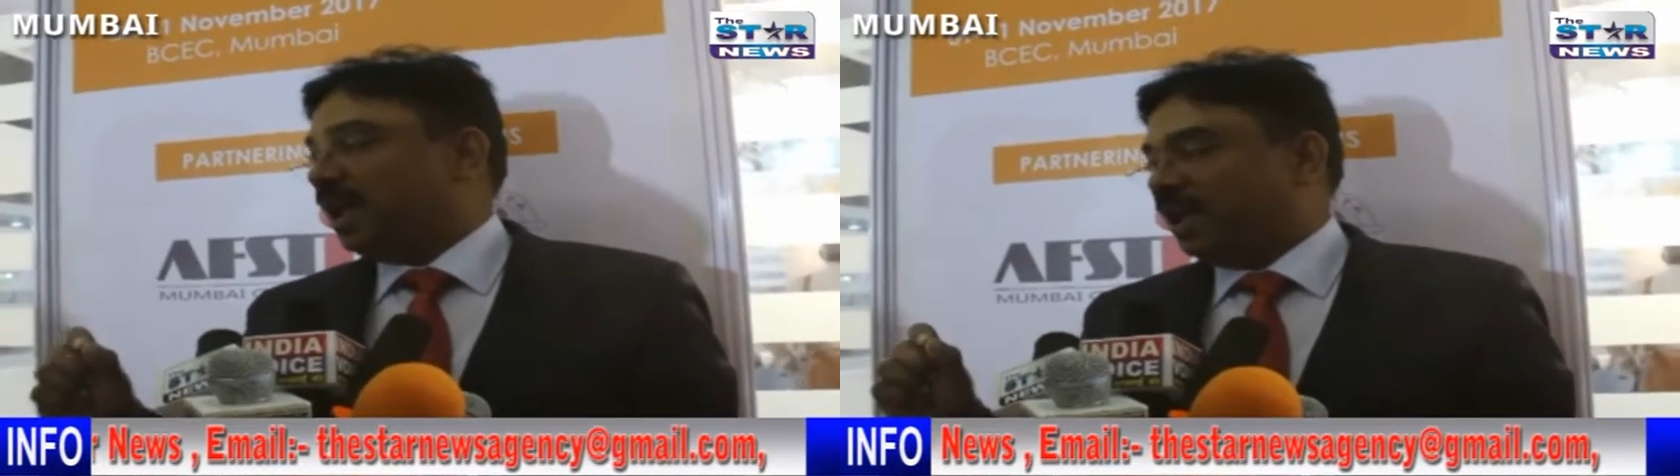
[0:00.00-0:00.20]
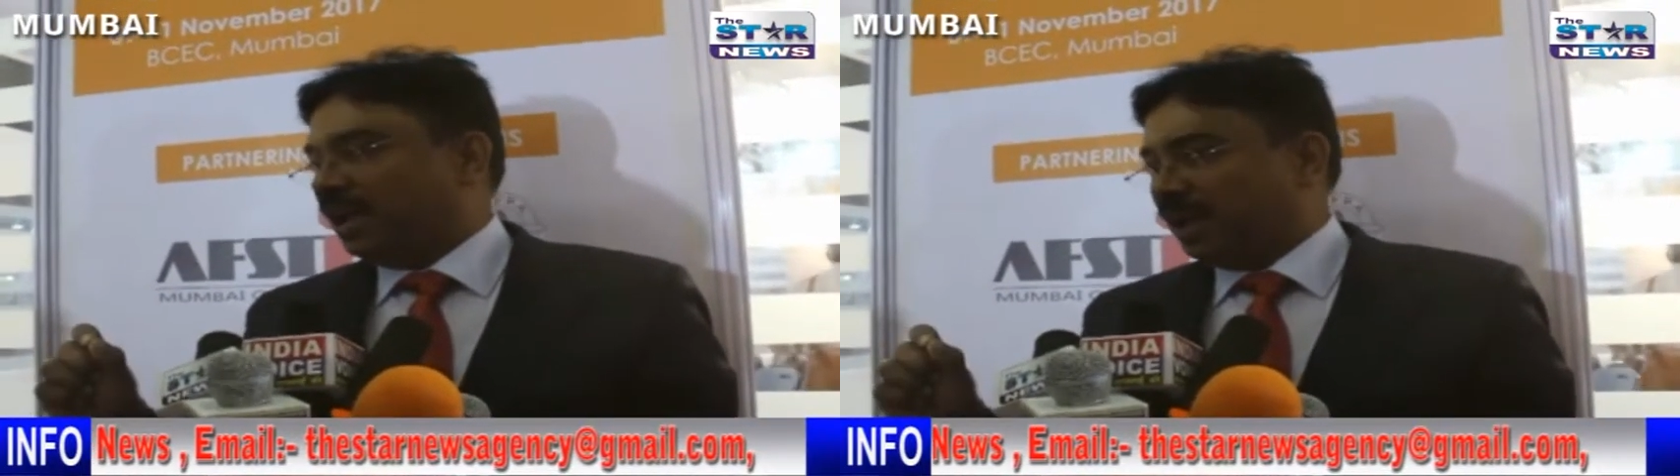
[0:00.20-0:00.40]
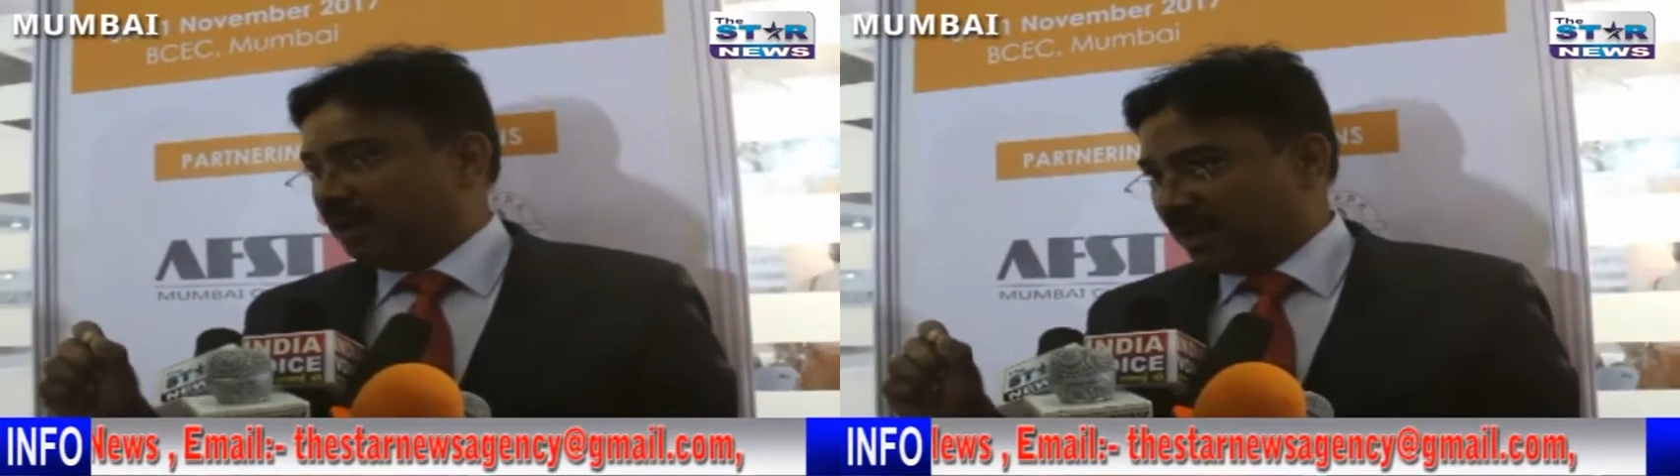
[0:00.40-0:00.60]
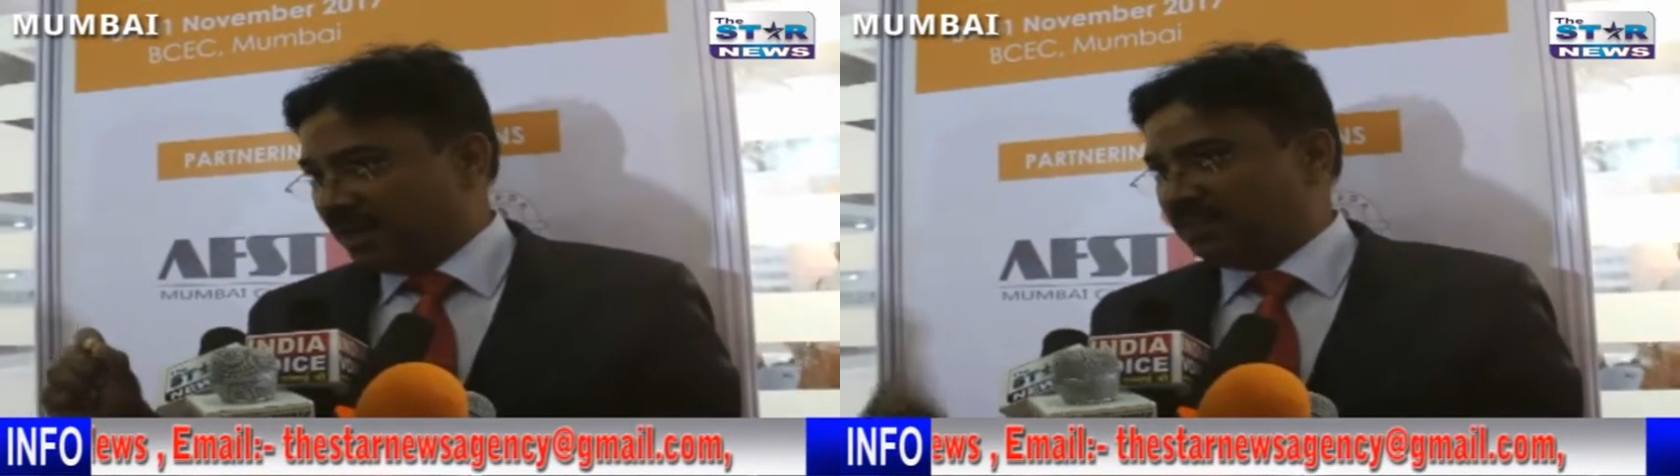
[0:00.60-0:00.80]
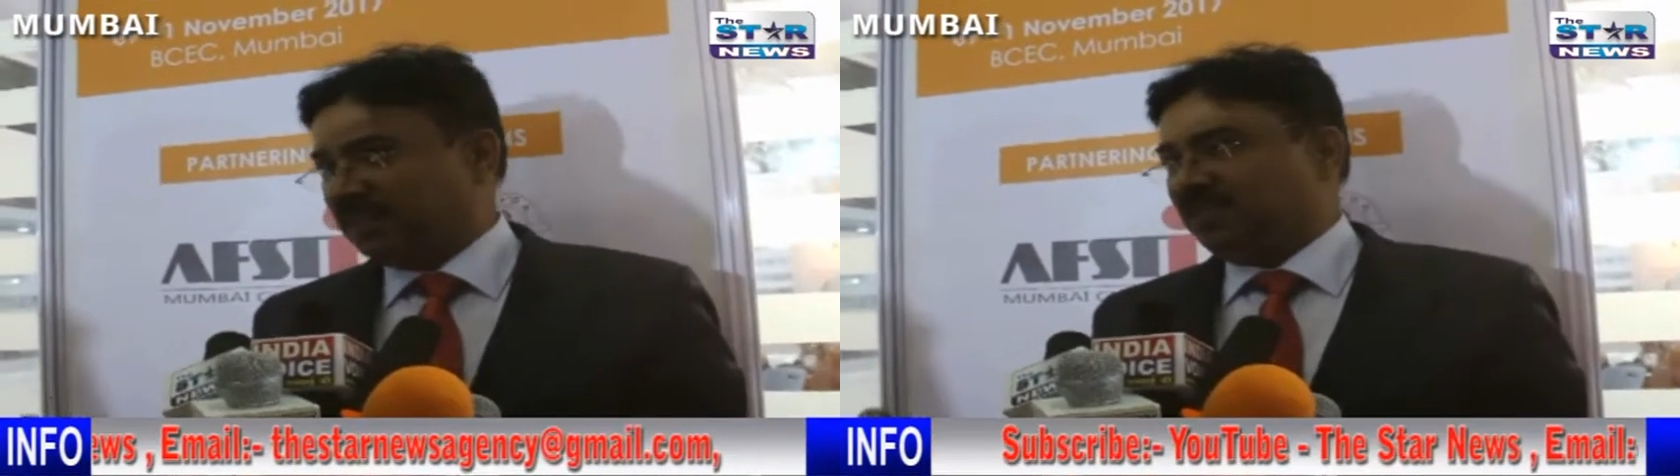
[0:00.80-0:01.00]
a
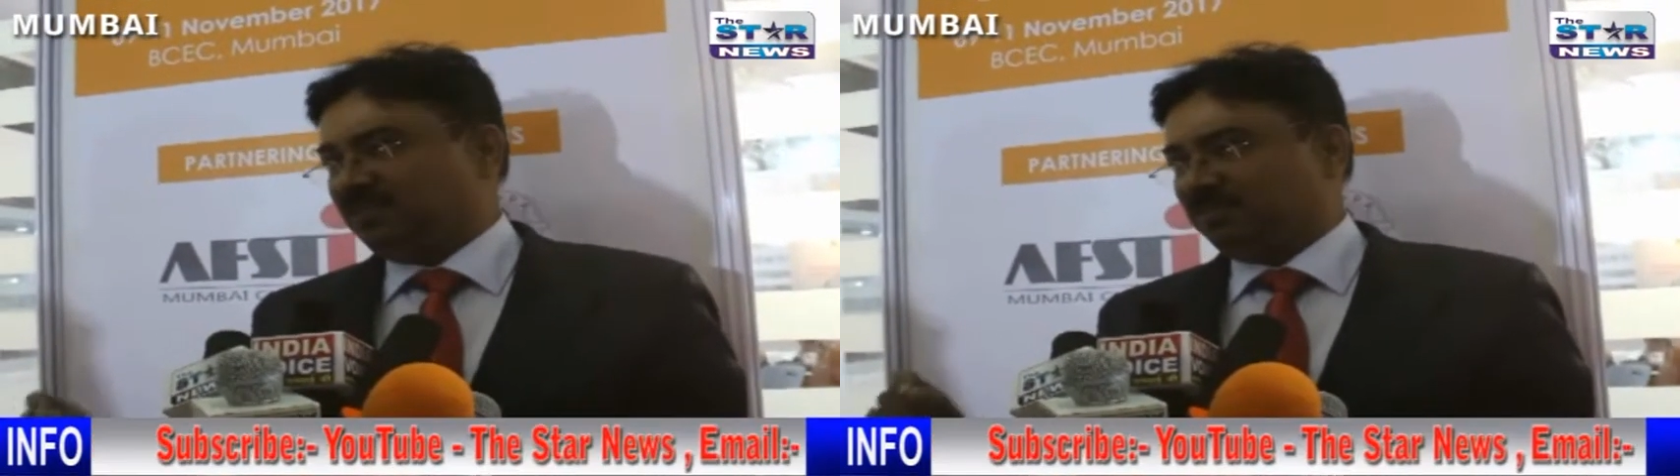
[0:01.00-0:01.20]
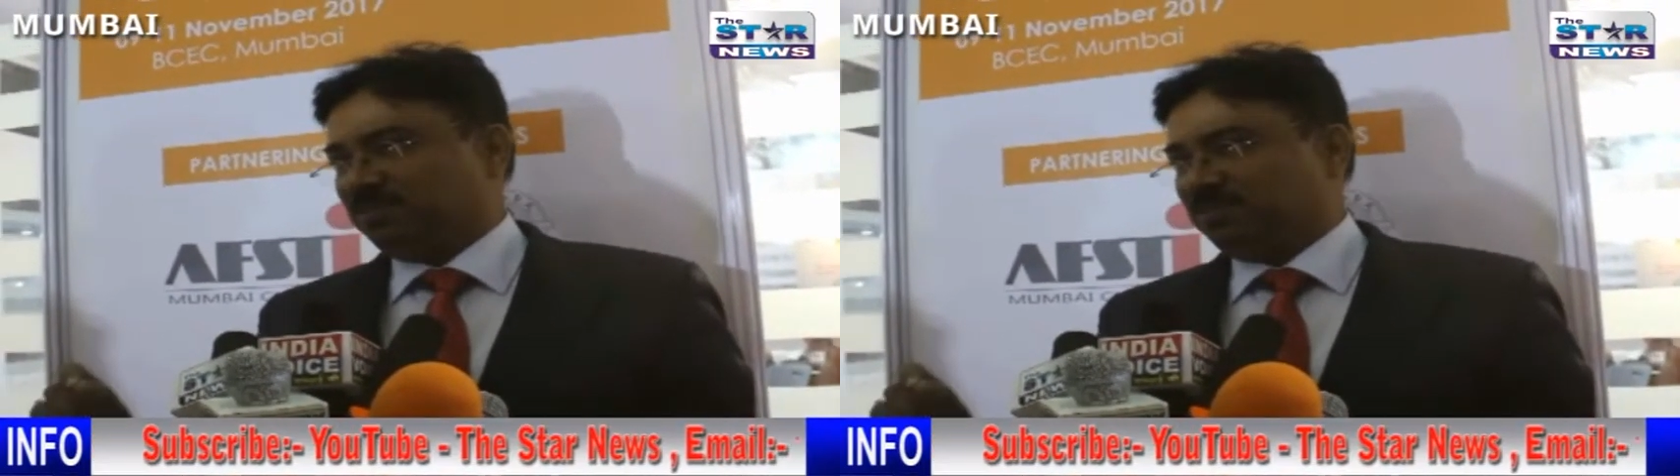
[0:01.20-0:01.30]
healthy